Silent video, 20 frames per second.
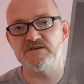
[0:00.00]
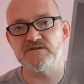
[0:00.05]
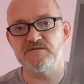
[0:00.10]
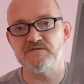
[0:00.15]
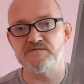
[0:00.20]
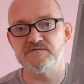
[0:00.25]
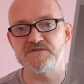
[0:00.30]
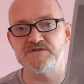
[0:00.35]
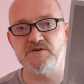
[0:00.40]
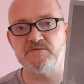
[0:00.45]

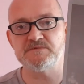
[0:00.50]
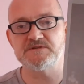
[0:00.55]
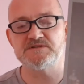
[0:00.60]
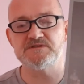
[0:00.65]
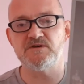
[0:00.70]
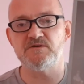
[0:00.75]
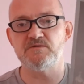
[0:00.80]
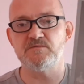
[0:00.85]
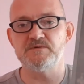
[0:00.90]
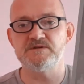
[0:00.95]
of Thomas
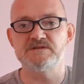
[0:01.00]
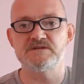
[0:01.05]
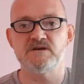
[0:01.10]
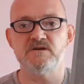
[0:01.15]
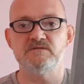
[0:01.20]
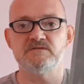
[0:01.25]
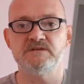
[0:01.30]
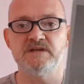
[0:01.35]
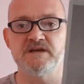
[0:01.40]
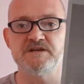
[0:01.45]
Dolby's
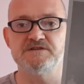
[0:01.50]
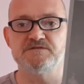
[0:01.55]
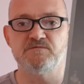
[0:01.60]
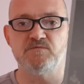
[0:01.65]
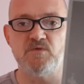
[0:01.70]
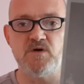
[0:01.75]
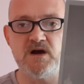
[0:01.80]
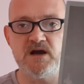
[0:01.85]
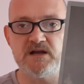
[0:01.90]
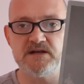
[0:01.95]
Golden Age of
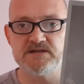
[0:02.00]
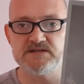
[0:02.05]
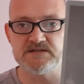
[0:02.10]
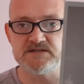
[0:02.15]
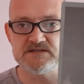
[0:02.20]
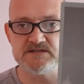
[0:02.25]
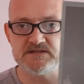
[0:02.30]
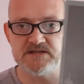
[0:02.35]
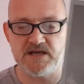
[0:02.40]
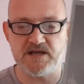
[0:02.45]
Wireless, his
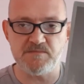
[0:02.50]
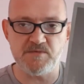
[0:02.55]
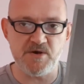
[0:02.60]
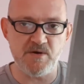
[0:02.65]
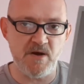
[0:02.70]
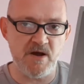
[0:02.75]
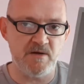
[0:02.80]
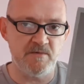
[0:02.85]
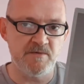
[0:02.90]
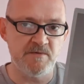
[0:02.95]
debut
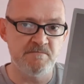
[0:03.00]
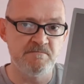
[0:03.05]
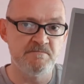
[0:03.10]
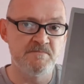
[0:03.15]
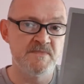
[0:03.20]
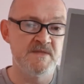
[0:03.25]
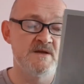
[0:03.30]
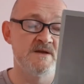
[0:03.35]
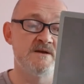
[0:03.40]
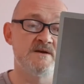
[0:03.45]
album.
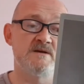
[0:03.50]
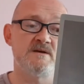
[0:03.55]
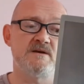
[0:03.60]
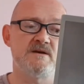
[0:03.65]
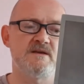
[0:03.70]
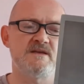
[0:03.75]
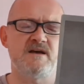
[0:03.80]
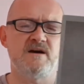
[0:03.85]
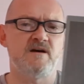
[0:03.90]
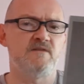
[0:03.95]

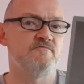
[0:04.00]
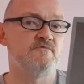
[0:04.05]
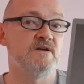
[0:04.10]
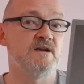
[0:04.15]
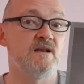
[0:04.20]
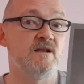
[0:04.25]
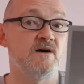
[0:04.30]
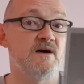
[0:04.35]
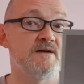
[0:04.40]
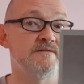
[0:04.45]
Yeah, I really
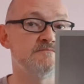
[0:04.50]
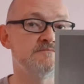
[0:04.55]
like